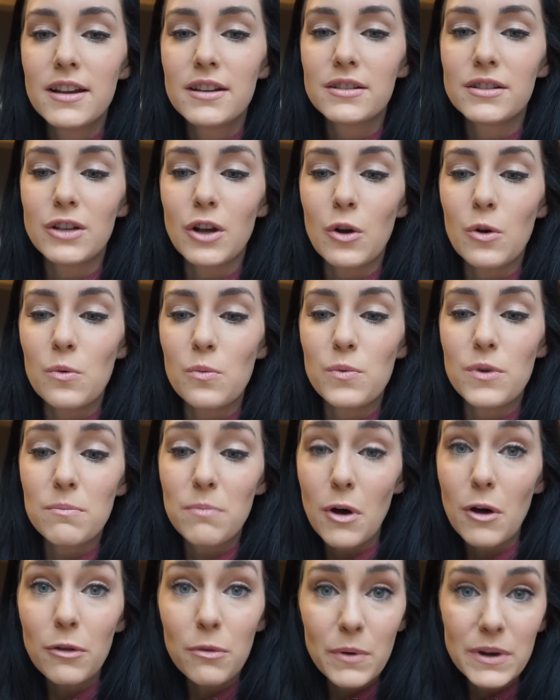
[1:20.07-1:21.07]
So we
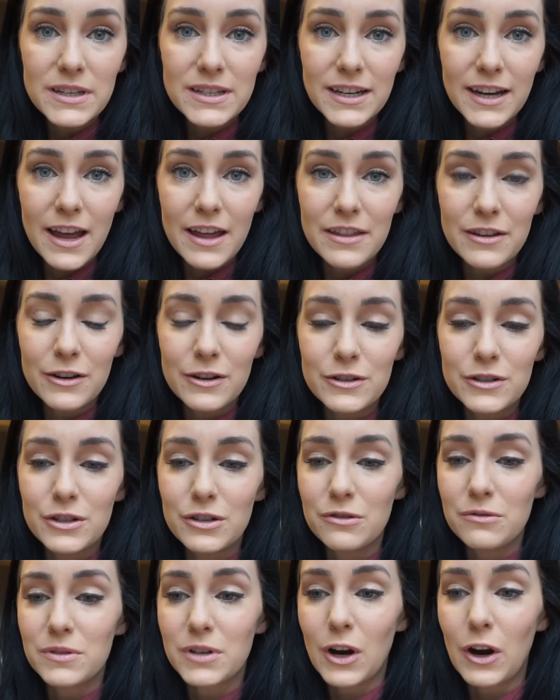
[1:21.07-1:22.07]
both went together
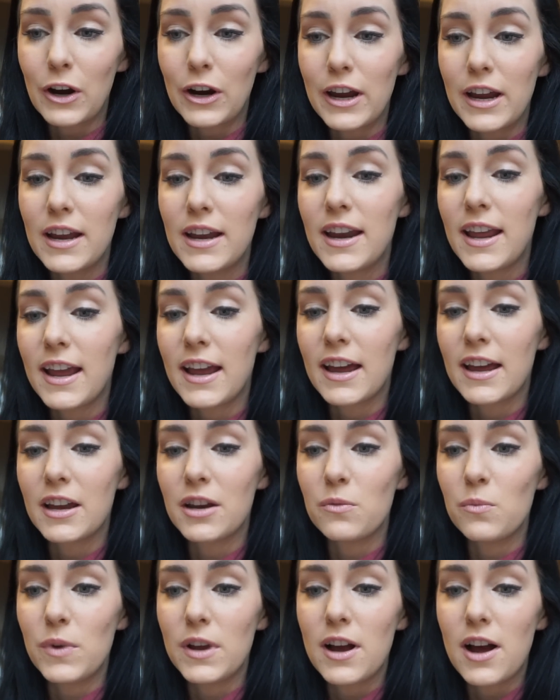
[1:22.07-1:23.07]
to Target
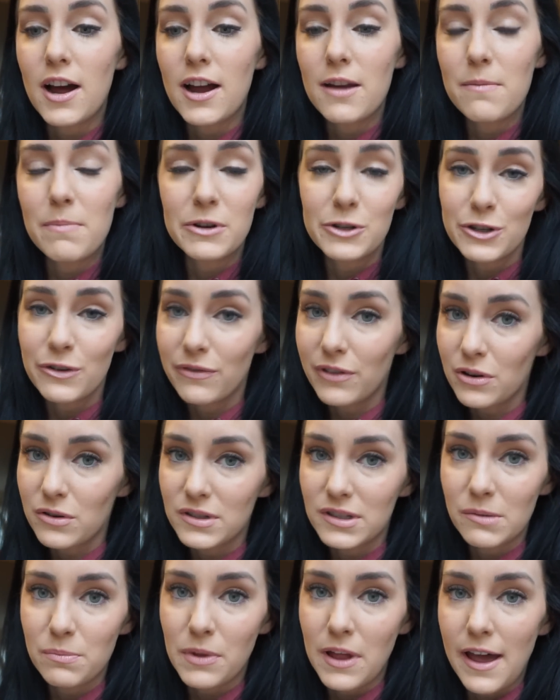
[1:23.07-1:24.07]
and we got a bunch of little
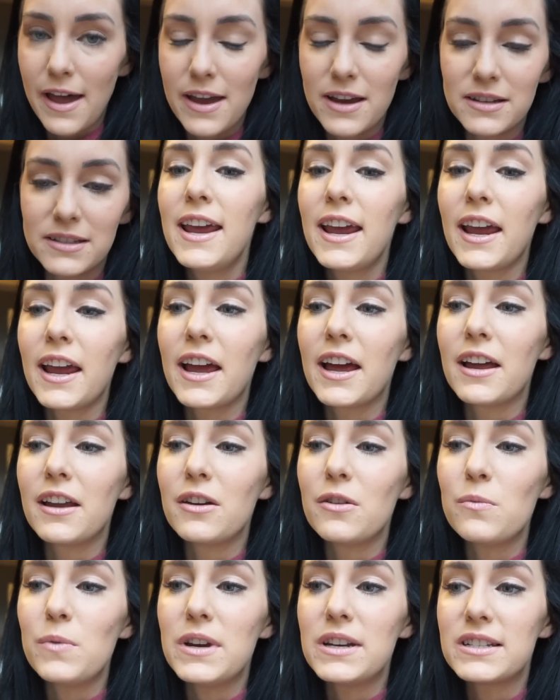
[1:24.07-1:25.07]
supplies
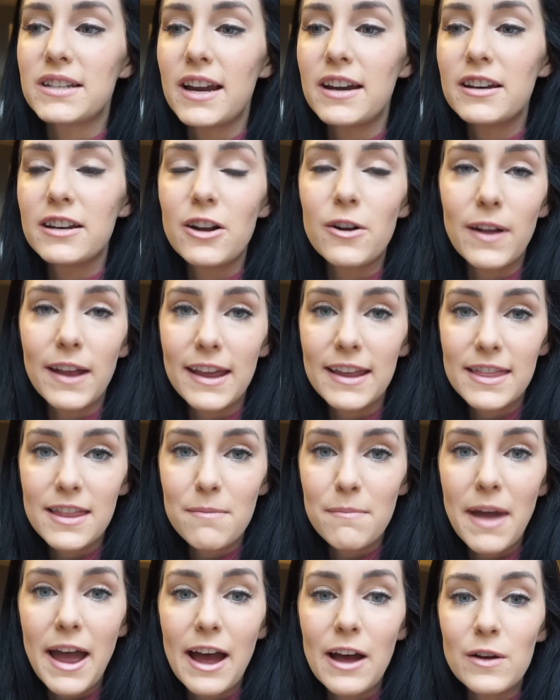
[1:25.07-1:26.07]
and we decided to go hand
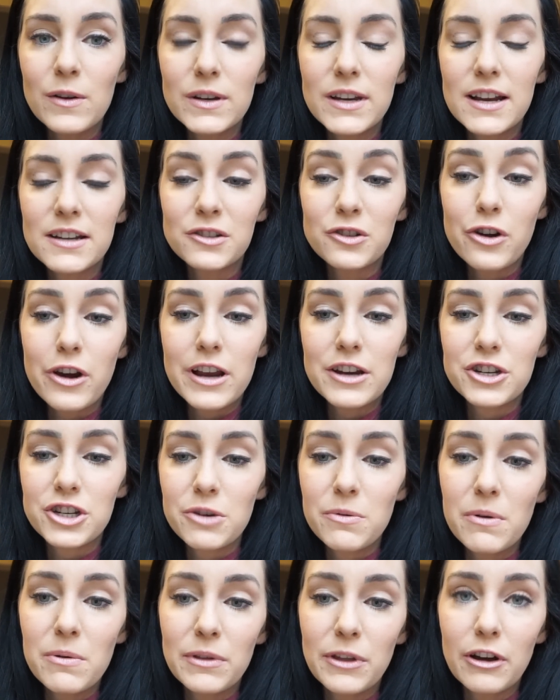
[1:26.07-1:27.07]
them out. Yesterday
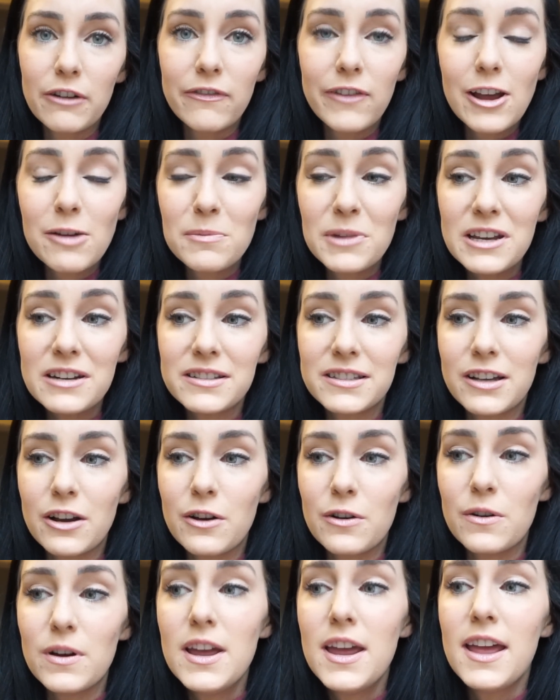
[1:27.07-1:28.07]
she went with her family,
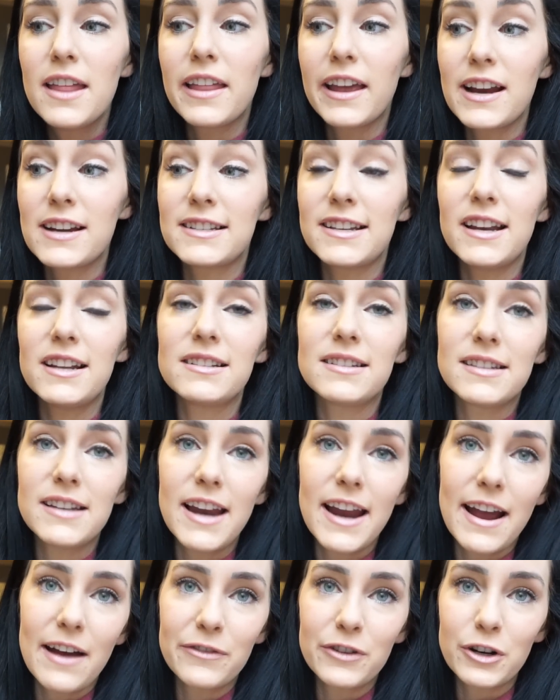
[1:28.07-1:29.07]
so like I said, it's the
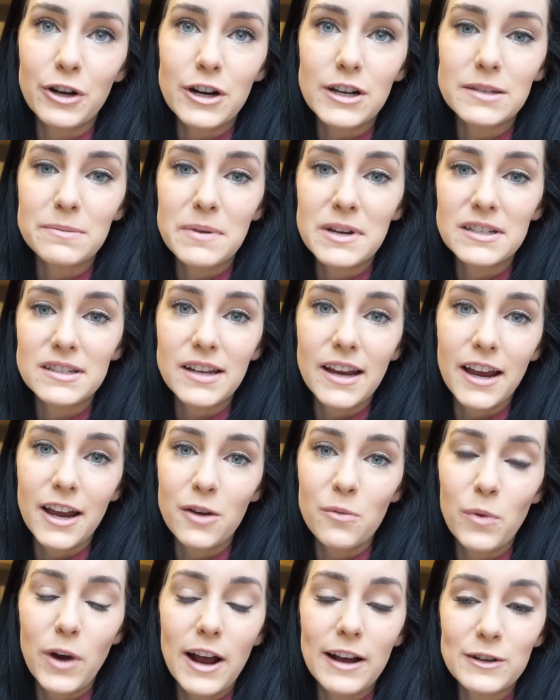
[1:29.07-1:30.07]
day after Christmas
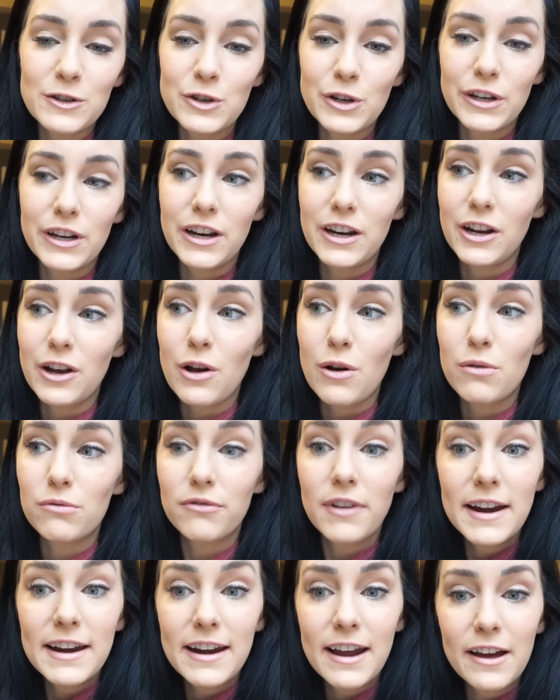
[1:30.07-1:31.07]
and we're actually gonna go
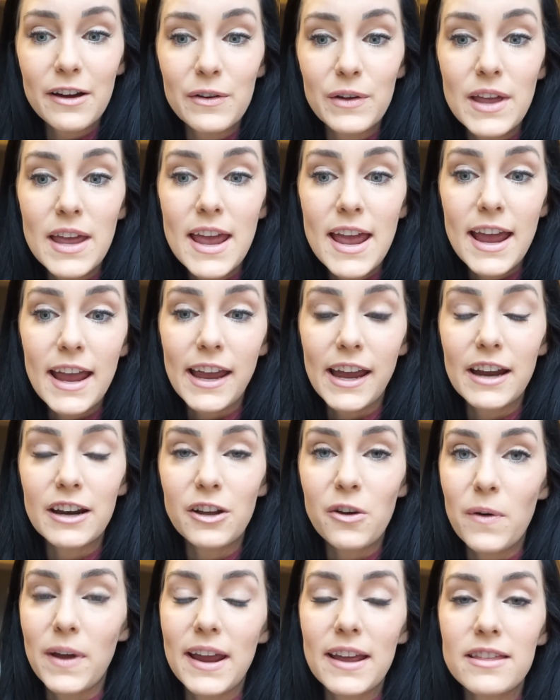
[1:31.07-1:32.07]
right now
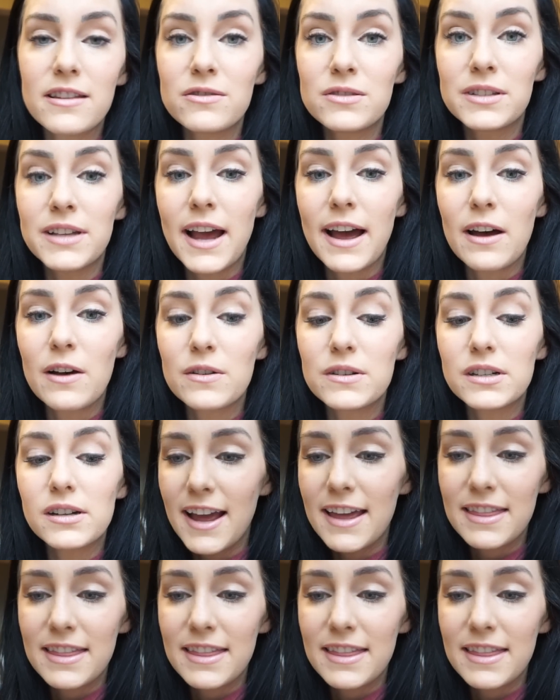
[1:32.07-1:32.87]
and go hand those out.